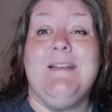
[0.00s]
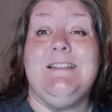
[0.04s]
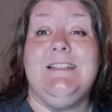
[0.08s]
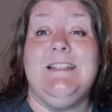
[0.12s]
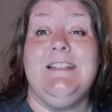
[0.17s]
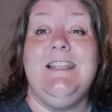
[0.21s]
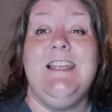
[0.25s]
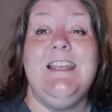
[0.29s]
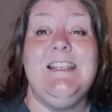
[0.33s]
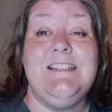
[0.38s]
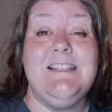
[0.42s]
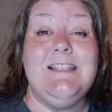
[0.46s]
I
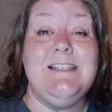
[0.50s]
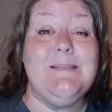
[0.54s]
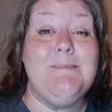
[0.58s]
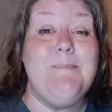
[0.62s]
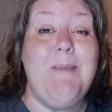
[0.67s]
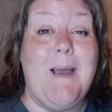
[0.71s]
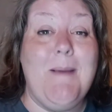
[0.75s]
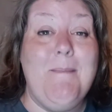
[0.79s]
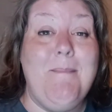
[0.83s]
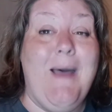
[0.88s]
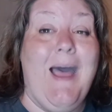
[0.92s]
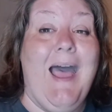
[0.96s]
said, This is
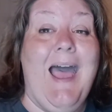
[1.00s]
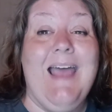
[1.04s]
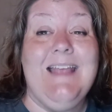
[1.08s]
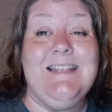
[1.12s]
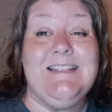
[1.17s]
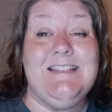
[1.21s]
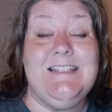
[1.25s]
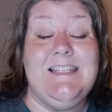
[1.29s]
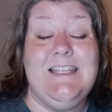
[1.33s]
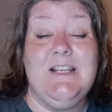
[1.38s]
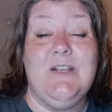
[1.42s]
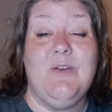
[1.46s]

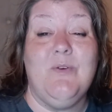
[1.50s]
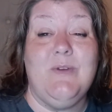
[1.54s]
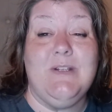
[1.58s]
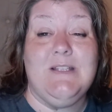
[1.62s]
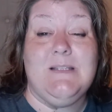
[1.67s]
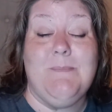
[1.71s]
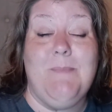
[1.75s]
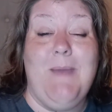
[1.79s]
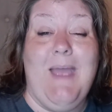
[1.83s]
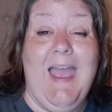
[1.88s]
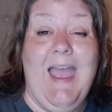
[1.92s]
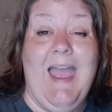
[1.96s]
my bicycle.
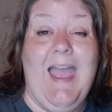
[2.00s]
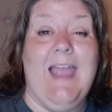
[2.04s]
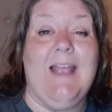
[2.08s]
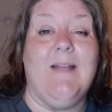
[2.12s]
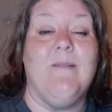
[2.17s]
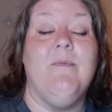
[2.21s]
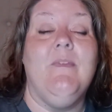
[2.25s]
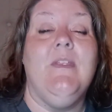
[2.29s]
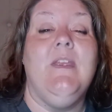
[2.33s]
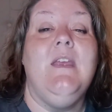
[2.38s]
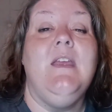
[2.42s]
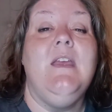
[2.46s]
It's
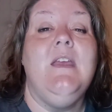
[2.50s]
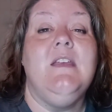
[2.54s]
back.